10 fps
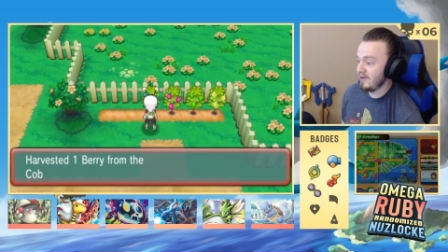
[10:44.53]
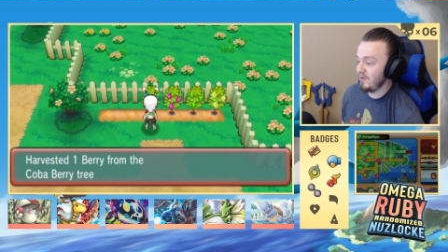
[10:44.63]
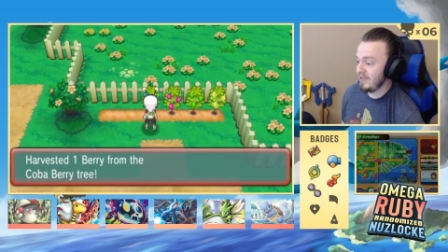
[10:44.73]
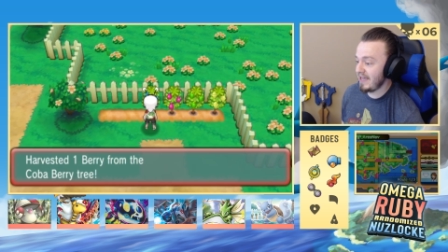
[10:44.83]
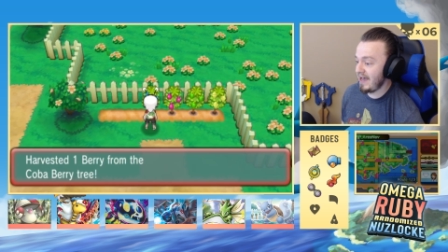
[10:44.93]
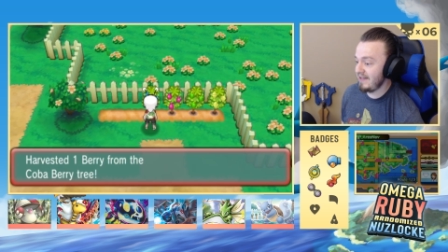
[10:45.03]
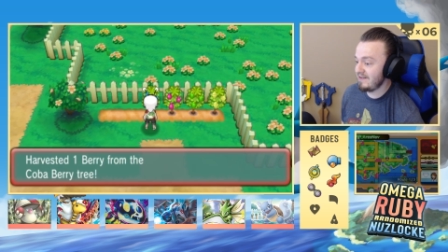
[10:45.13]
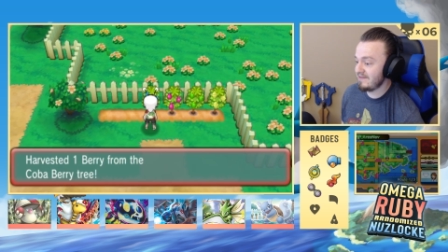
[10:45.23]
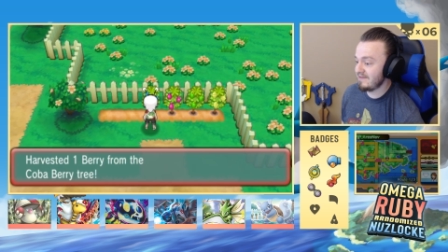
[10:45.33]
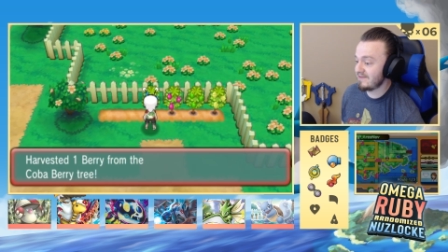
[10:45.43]
We
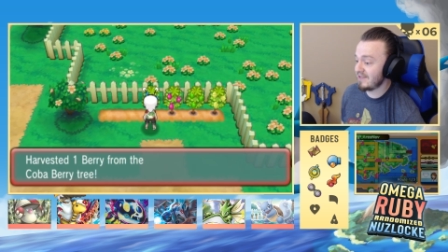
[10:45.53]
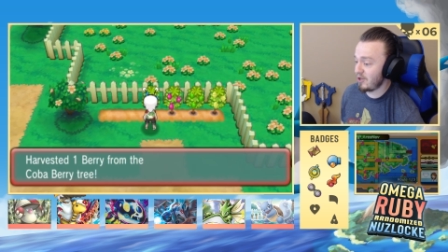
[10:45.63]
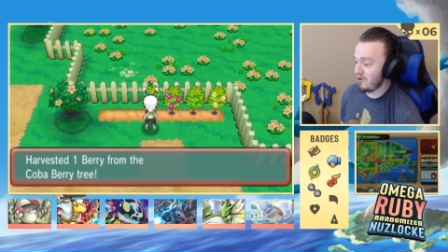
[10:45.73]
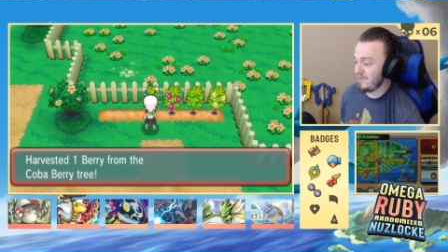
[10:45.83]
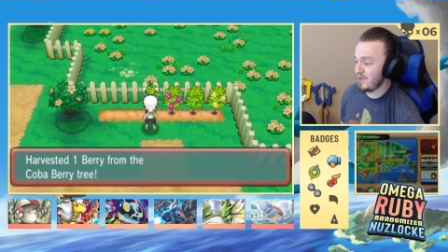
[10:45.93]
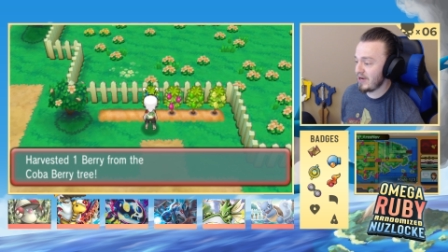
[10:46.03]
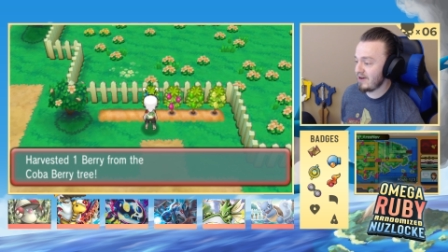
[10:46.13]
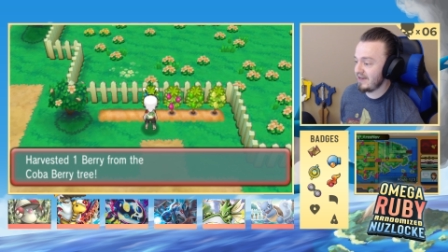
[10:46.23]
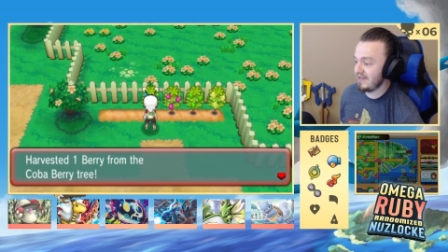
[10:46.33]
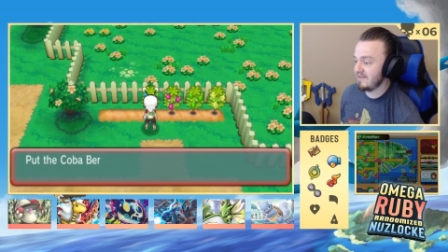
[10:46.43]
got the Cobra
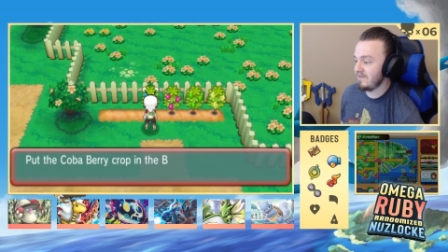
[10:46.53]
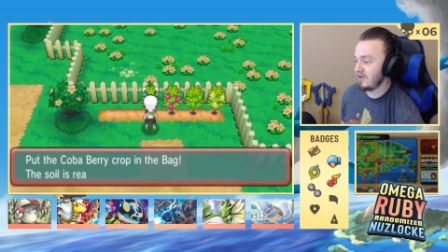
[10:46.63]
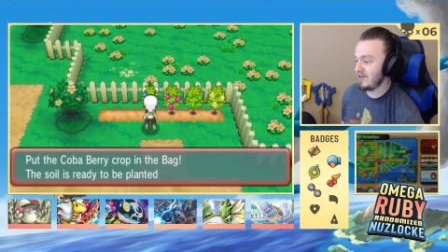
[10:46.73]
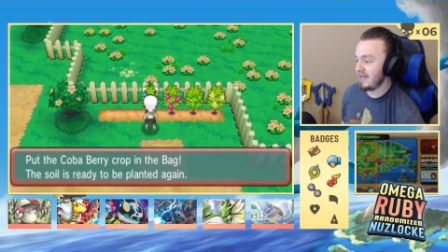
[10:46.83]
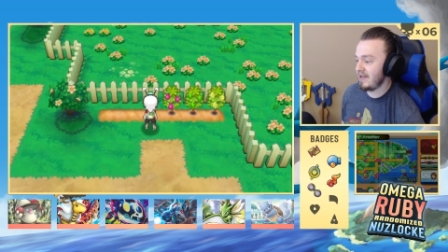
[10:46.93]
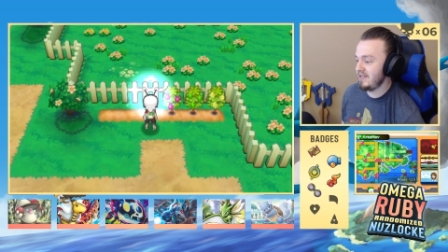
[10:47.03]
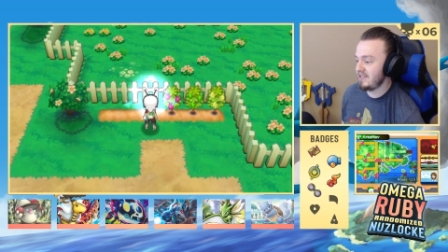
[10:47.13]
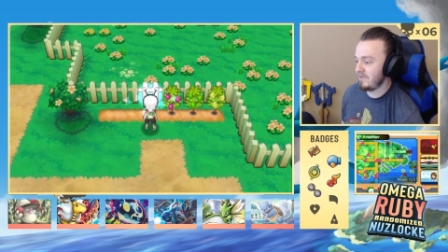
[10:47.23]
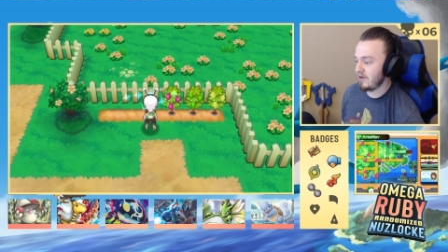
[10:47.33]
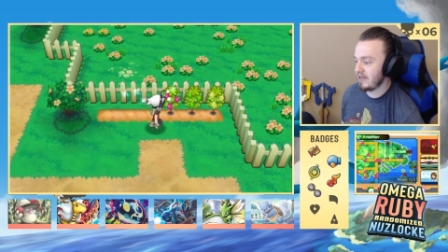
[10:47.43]
berry. Very
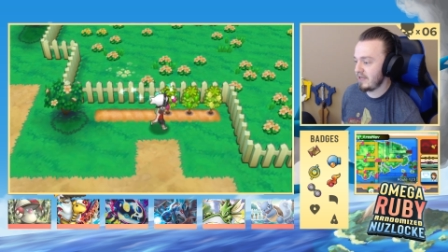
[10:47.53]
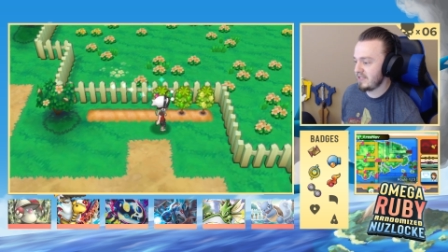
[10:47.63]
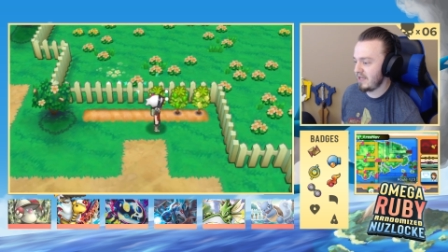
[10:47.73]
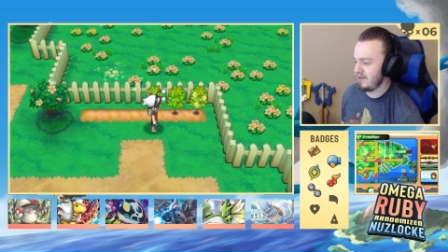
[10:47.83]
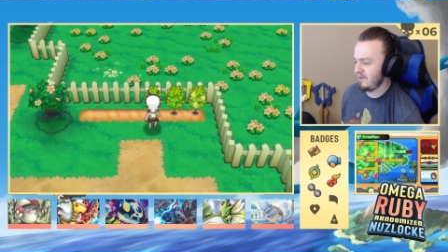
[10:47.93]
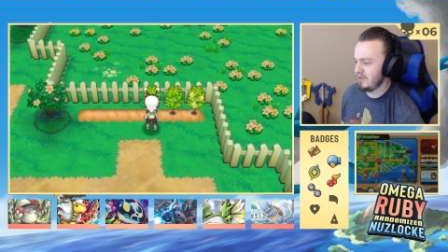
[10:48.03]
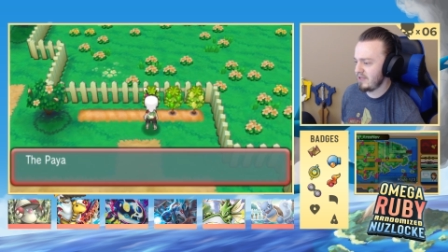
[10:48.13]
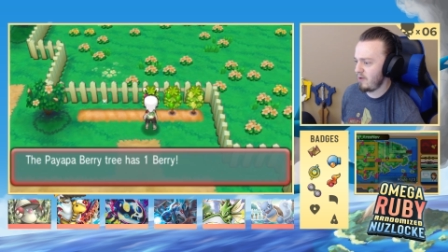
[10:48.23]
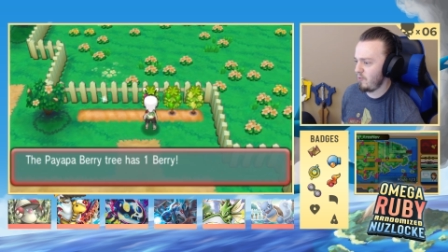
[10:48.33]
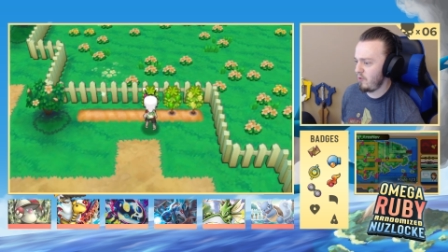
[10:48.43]
nice, very nice. I think we only
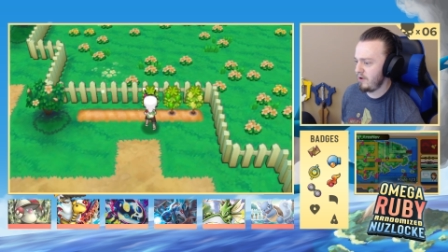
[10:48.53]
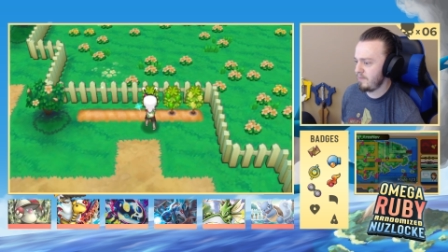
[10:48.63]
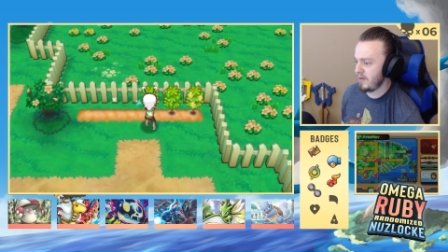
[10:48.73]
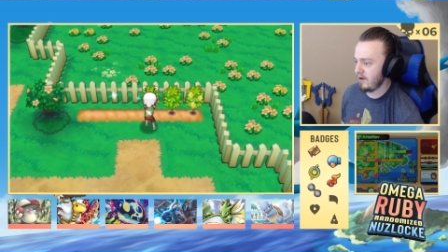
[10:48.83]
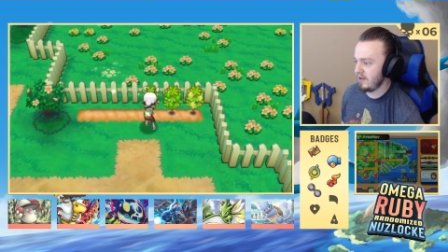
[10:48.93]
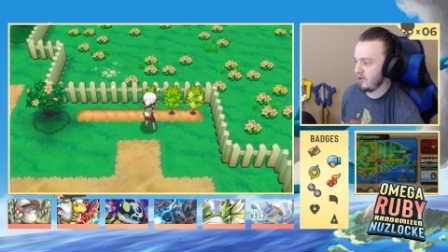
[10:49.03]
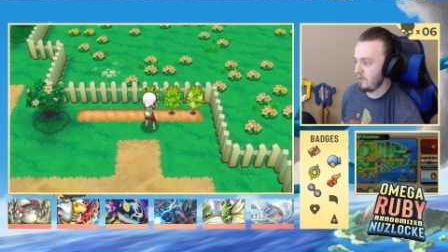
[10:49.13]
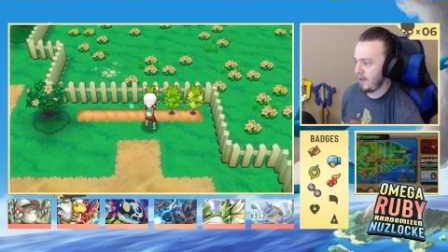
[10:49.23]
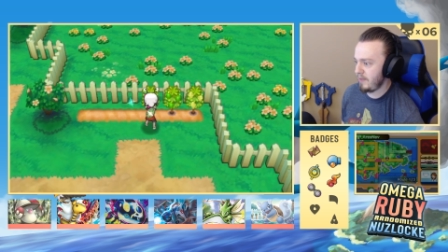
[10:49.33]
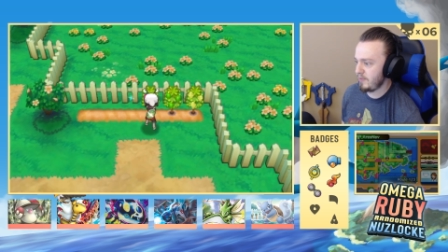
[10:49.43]
got one berry, though.
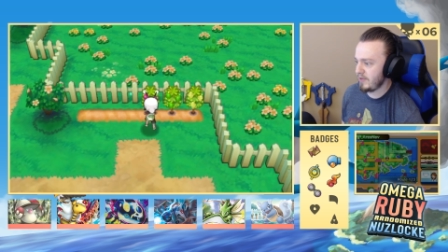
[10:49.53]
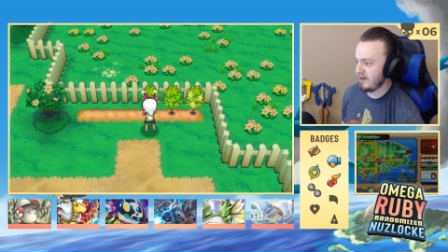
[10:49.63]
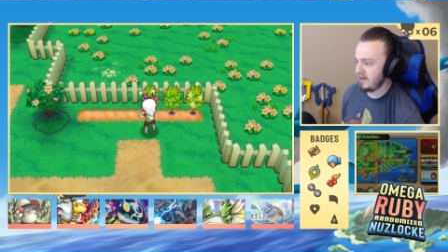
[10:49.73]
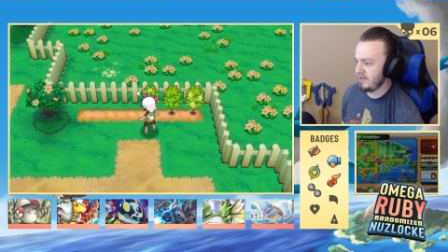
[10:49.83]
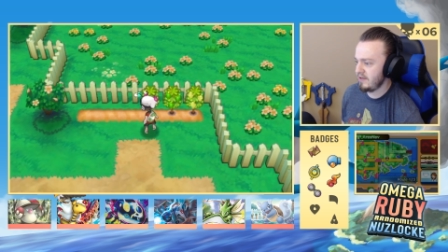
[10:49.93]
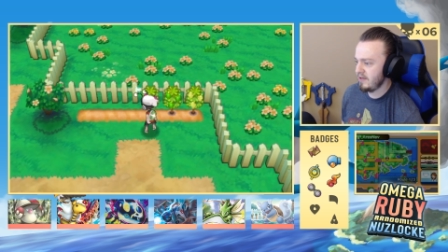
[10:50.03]
Papa berry.